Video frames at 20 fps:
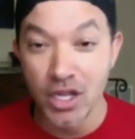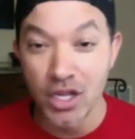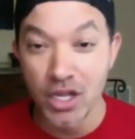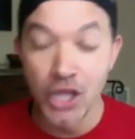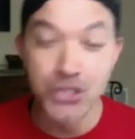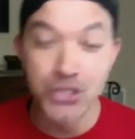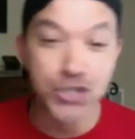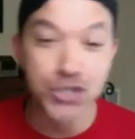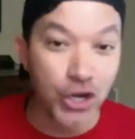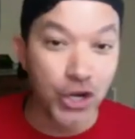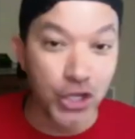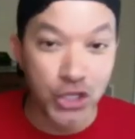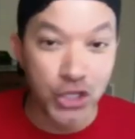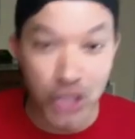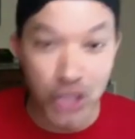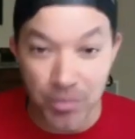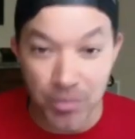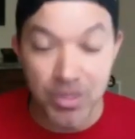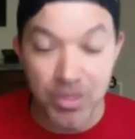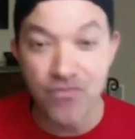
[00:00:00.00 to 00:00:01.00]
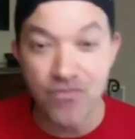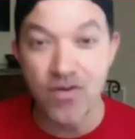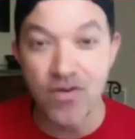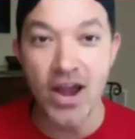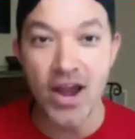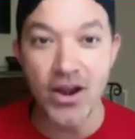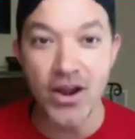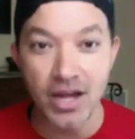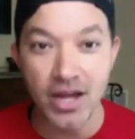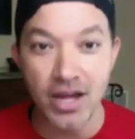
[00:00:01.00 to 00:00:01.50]
is going to get me
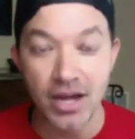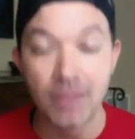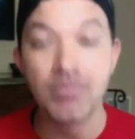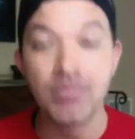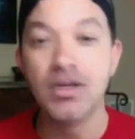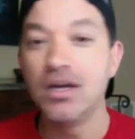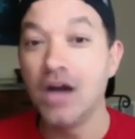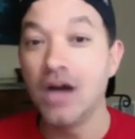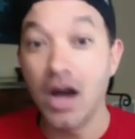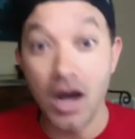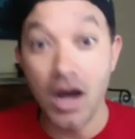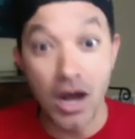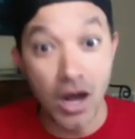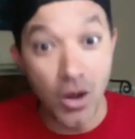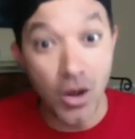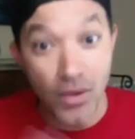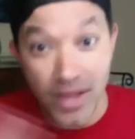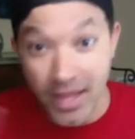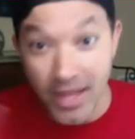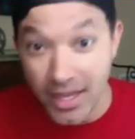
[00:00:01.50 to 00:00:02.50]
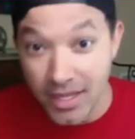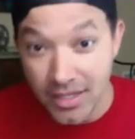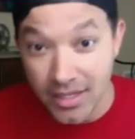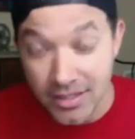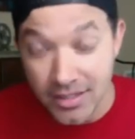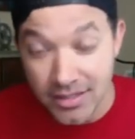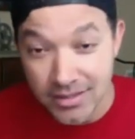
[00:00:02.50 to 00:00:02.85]
fired up. Okay.